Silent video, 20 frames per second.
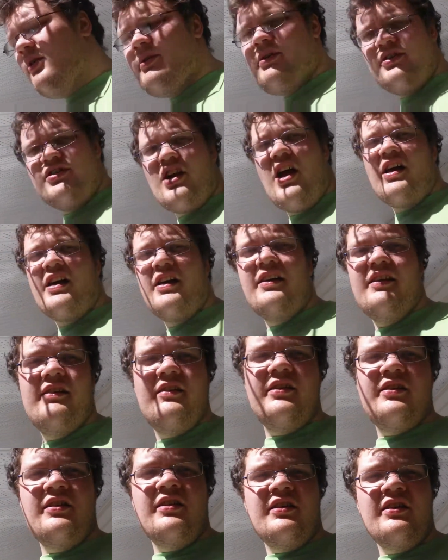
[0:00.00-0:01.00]
which I
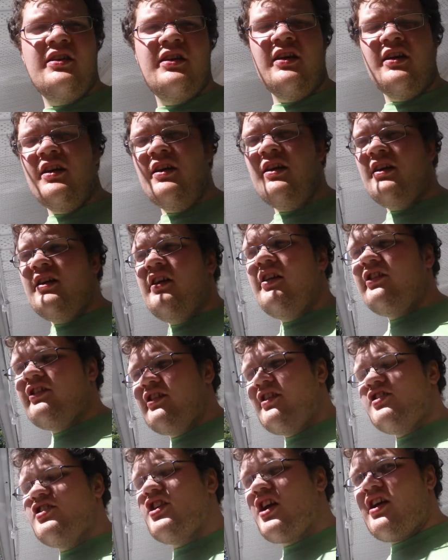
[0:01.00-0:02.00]

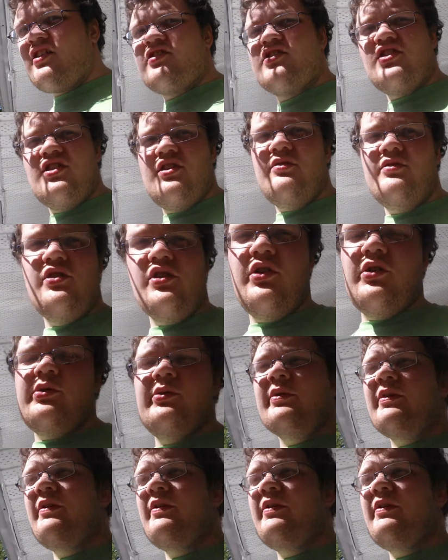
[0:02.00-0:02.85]
suggest you do